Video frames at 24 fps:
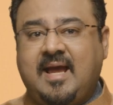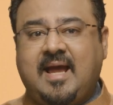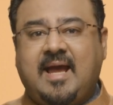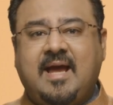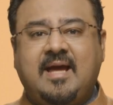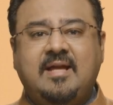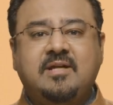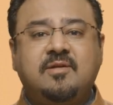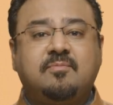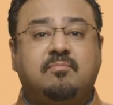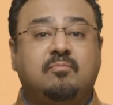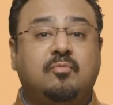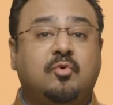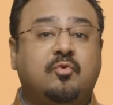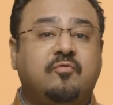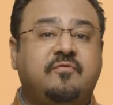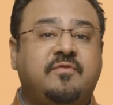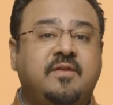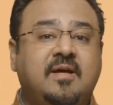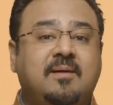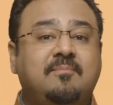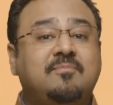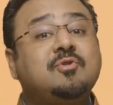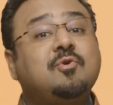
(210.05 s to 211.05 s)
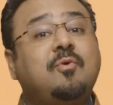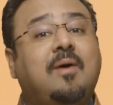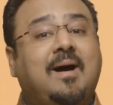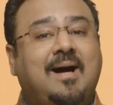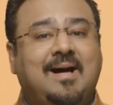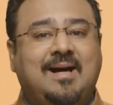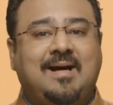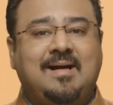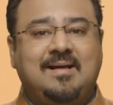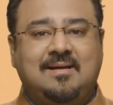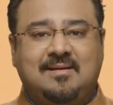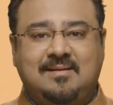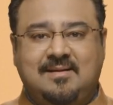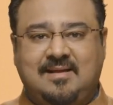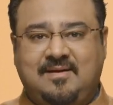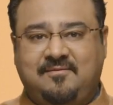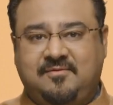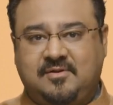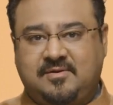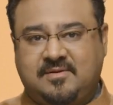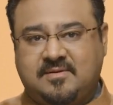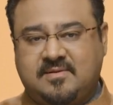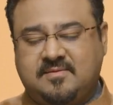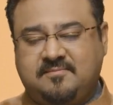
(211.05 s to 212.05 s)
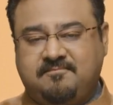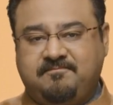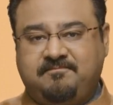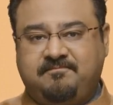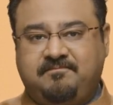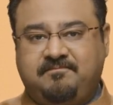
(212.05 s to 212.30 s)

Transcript: and move them to higher levels.